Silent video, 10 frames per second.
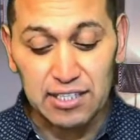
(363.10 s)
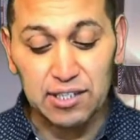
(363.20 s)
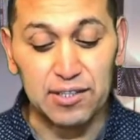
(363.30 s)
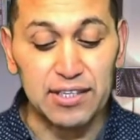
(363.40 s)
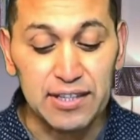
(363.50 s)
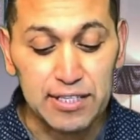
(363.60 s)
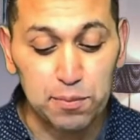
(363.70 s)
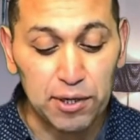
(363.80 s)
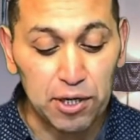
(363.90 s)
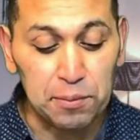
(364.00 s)
here in this
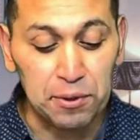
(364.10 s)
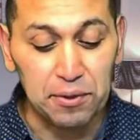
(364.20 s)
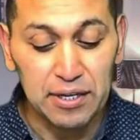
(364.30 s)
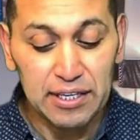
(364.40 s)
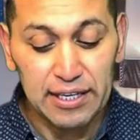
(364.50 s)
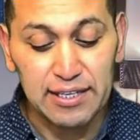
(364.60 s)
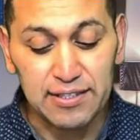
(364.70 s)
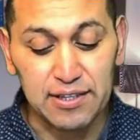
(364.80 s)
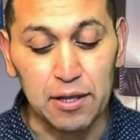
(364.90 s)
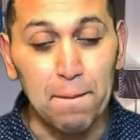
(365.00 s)
parable
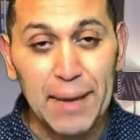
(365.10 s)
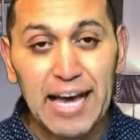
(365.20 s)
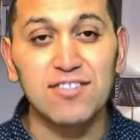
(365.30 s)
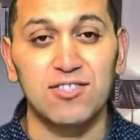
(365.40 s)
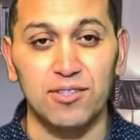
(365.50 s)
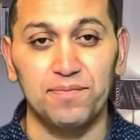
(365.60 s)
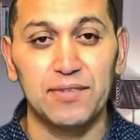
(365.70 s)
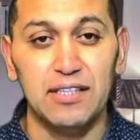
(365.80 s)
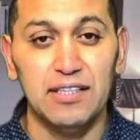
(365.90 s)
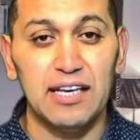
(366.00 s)
as the master.
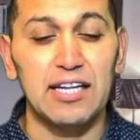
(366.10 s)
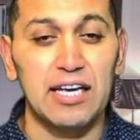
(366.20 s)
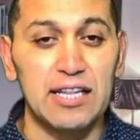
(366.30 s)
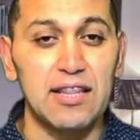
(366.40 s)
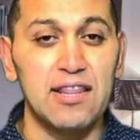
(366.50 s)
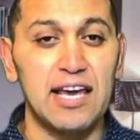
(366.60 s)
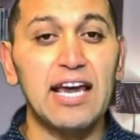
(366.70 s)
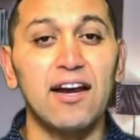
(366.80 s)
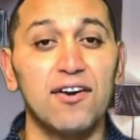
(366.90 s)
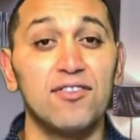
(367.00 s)
And
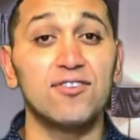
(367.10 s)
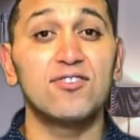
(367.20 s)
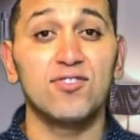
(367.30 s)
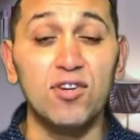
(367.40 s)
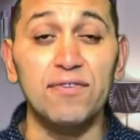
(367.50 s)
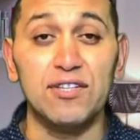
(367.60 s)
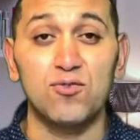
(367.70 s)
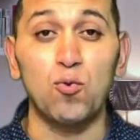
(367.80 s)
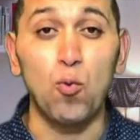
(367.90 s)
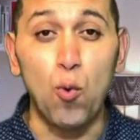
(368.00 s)
they are the servants
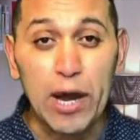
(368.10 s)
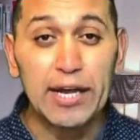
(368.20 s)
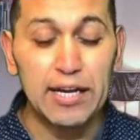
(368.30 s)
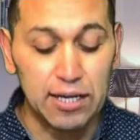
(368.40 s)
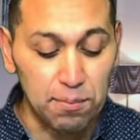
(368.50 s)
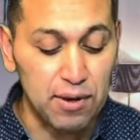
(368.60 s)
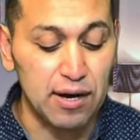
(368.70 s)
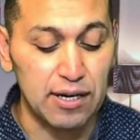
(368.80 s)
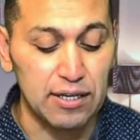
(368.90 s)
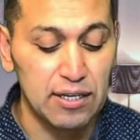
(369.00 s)
waiting
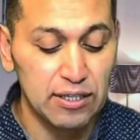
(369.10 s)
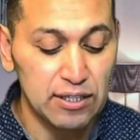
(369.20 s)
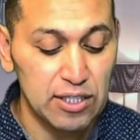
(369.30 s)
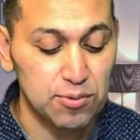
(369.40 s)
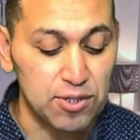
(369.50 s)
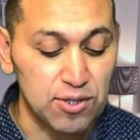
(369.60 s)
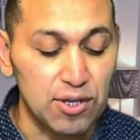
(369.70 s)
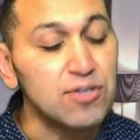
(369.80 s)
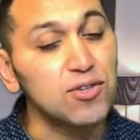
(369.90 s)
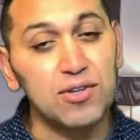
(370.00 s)
upon his
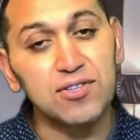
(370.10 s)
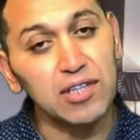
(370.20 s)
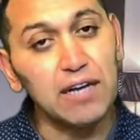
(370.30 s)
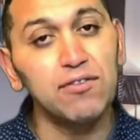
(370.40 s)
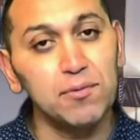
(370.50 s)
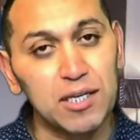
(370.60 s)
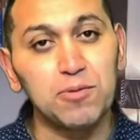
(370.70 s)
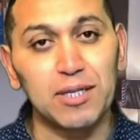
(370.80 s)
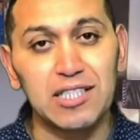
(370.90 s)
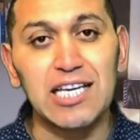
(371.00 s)
return. So there's a level of
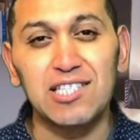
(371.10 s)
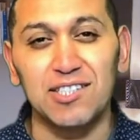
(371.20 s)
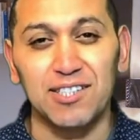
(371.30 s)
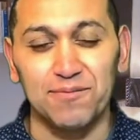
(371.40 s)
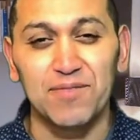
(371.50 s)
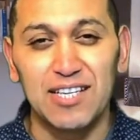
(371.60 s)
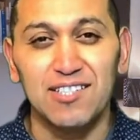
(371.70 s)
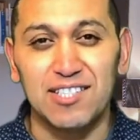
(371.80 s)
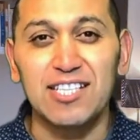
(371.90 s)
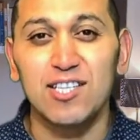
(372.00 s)
expectation here.
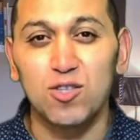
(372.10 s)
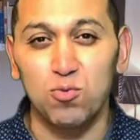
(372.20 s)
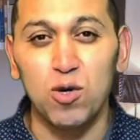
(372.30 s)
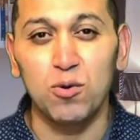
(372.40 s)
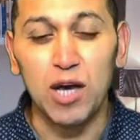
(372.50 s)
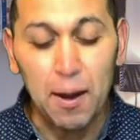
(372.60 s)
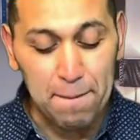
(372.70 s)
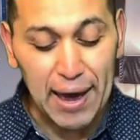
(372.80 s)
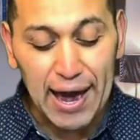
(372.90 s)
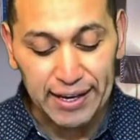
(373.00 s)
Jesus will come
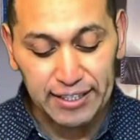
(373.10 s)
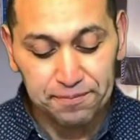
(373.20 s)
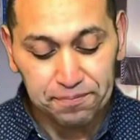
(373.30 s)
back.